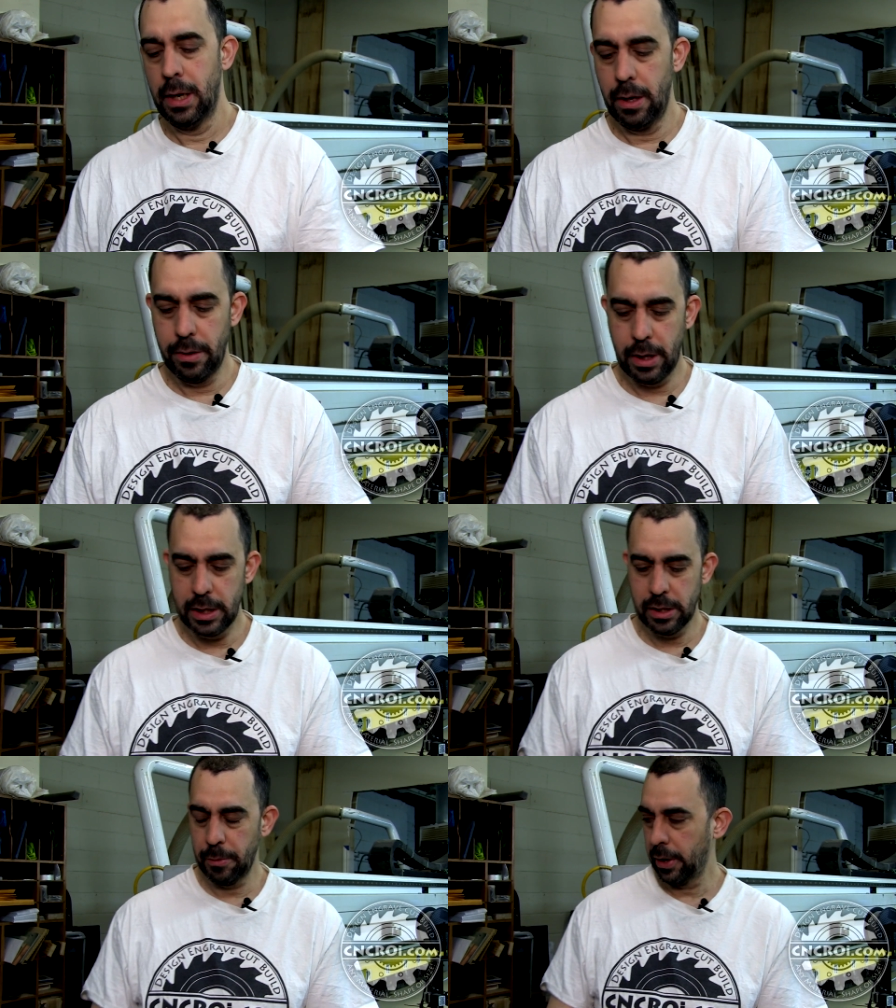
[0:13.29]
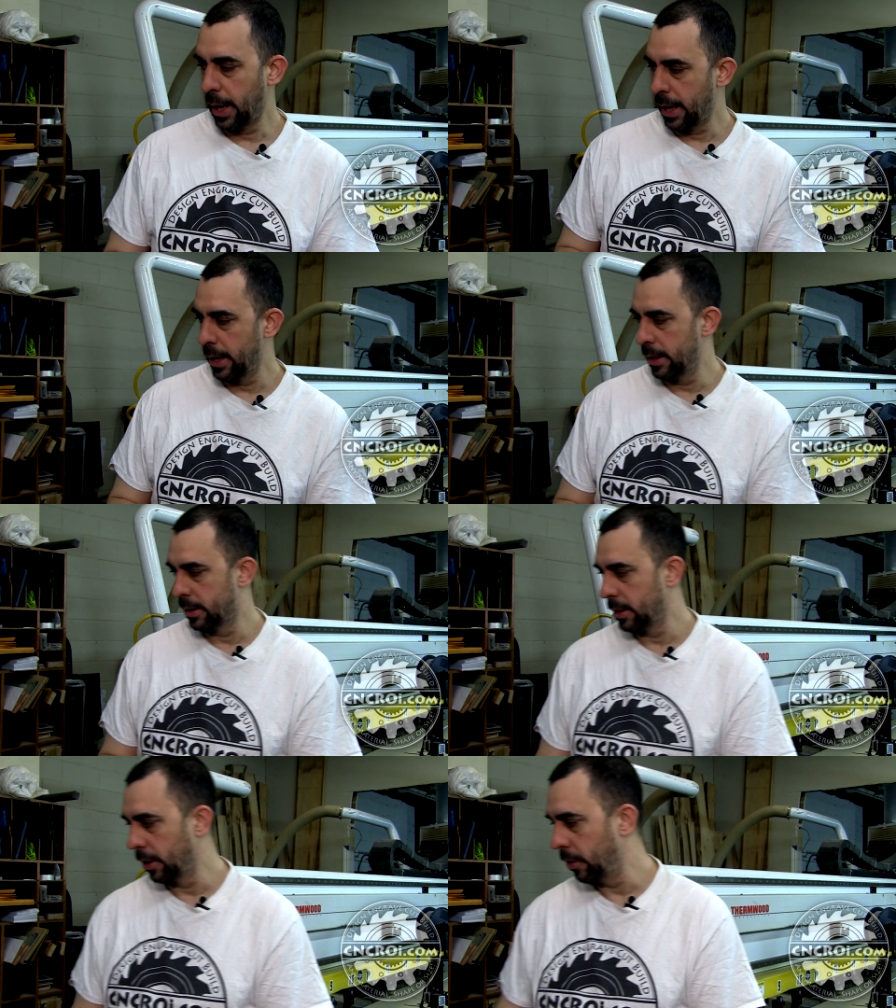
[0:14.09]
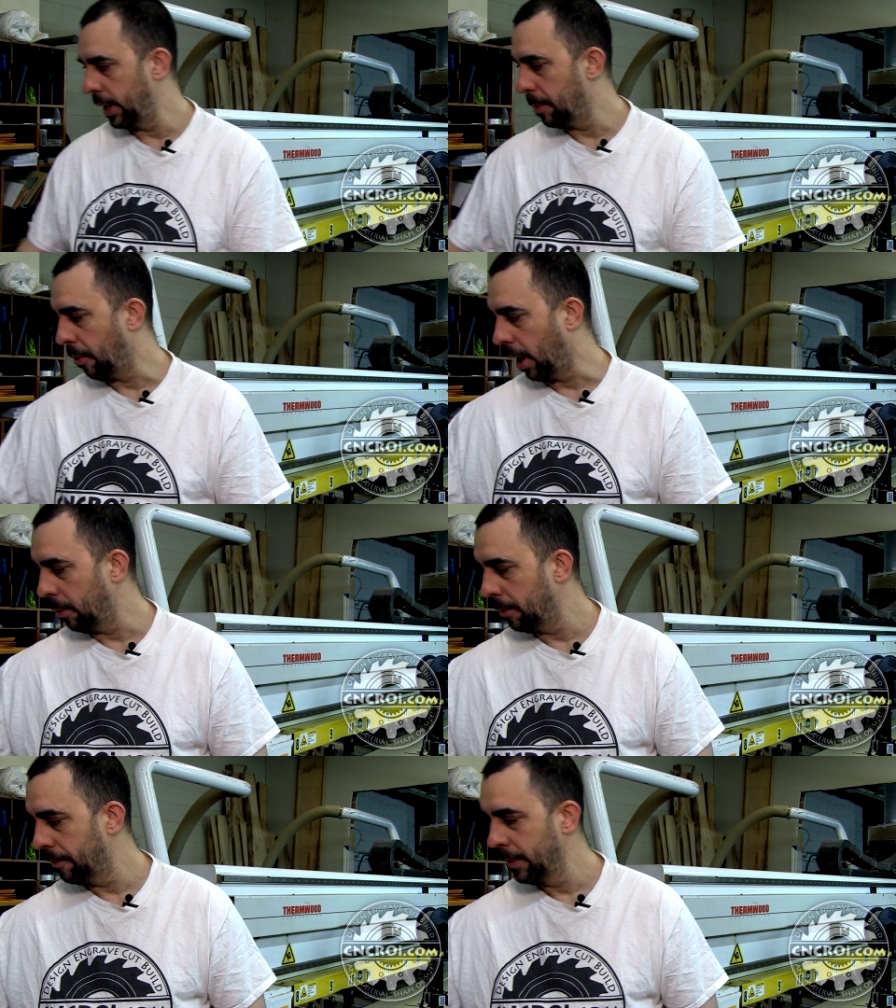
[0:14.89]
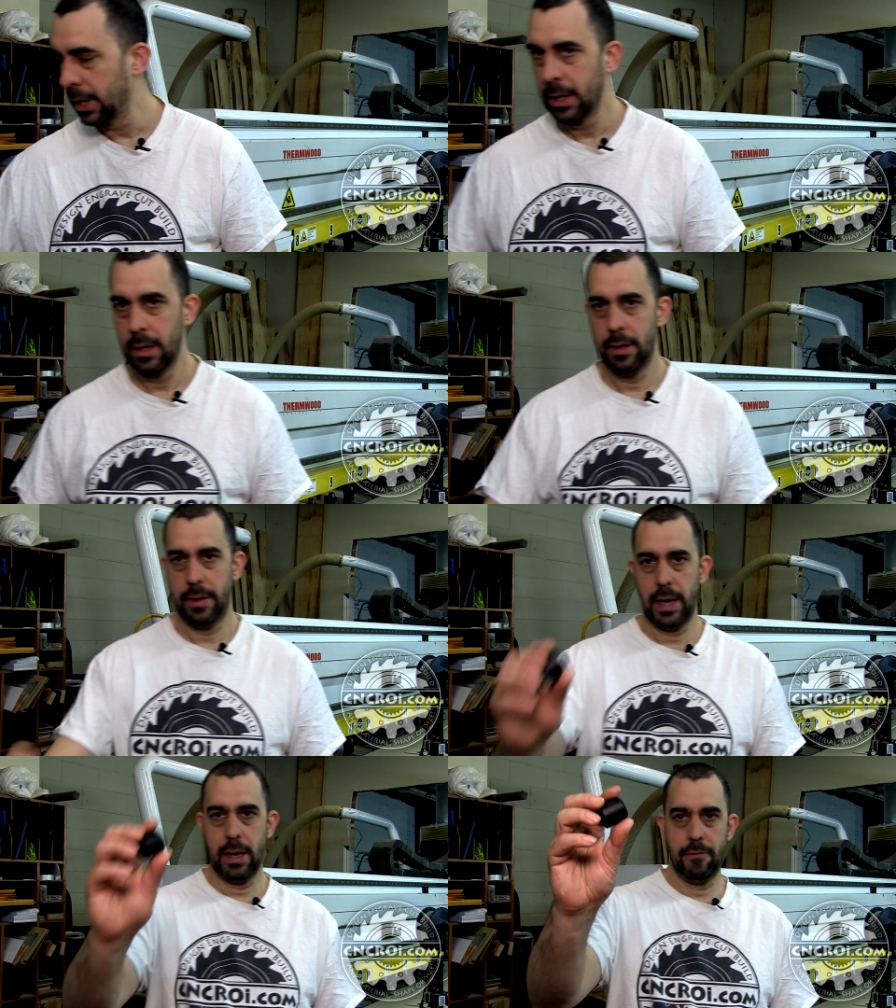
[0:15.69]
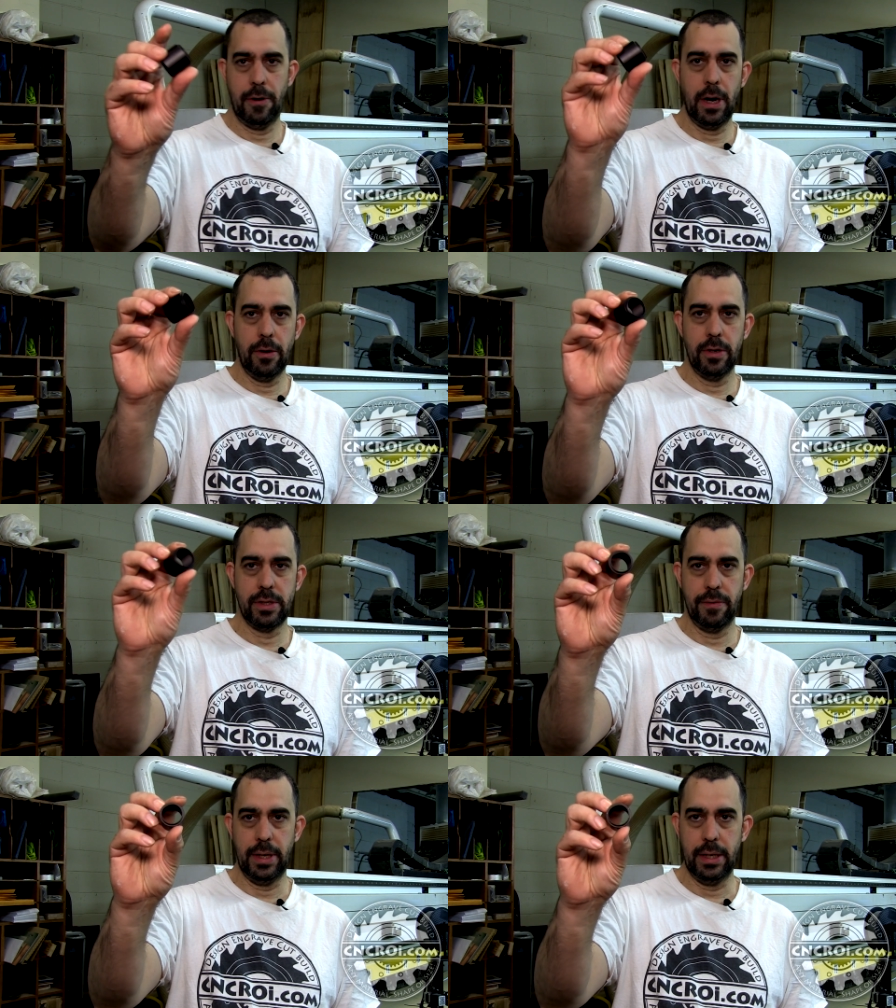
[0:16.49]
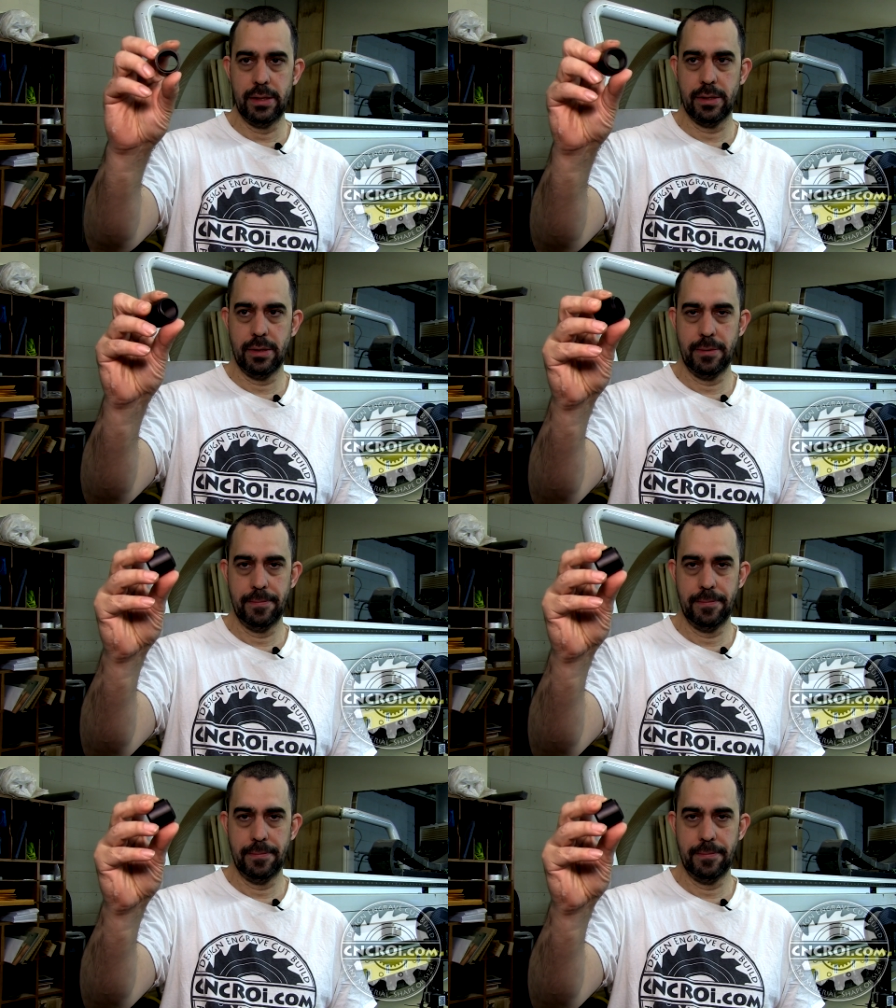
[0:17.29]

Now the customer has a unique problem. They have hundreds of these,